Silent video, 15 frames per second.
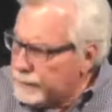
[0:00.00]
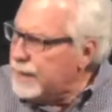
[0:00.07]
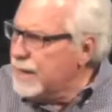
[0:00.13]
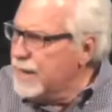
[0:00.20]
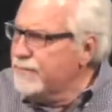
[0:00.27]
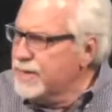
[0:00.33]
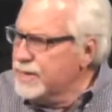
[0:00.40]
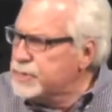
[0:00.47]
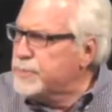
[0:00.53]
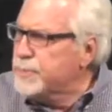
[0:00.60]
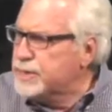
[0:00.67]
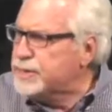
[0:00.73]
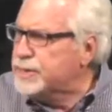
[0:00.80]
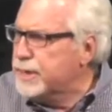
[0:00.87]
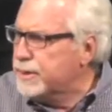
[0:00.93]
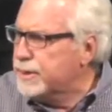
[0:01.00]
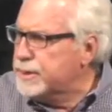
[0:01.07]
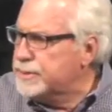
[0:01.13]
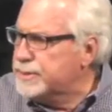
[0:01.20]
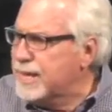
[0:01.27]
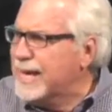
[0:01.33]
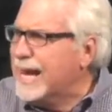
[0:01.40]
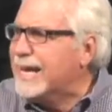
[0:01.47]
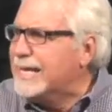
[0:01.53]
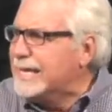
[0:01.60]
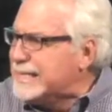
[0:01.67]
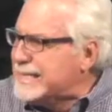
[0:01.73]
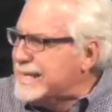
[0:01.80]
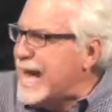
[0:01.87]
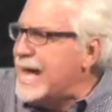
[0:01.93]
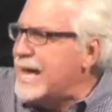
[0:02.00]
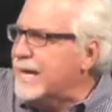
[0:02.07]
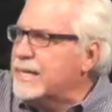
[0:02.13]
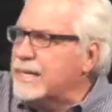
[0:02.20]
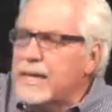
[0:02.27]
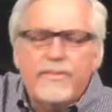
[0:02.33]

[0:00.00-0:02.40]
even as missionaries. They got, exact,